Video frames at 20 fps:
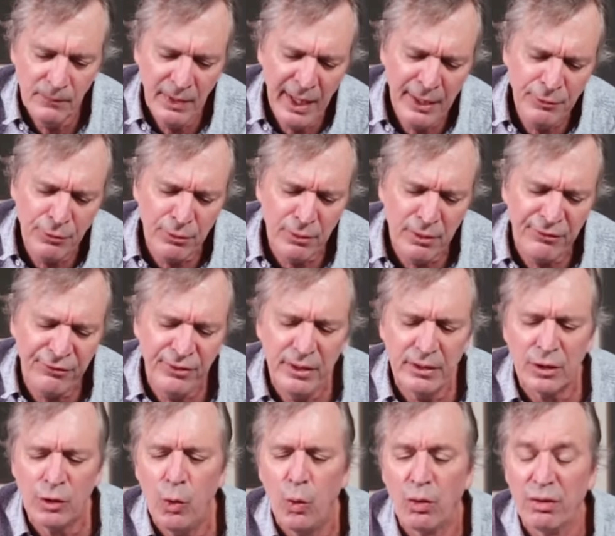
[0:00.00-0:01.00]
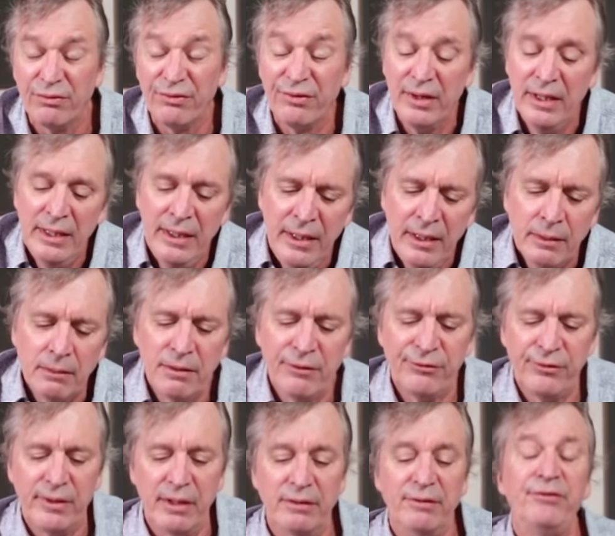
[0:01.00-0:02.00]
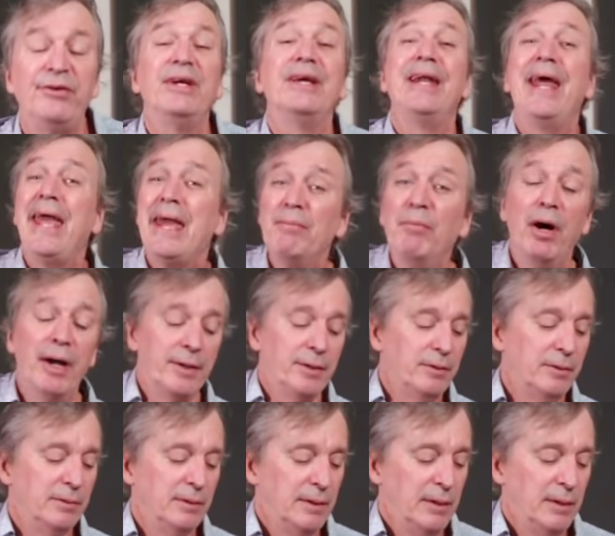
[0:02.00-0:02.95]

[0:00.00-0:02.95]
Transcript: and you're going to see the chords listed there. You're seeing an A minor.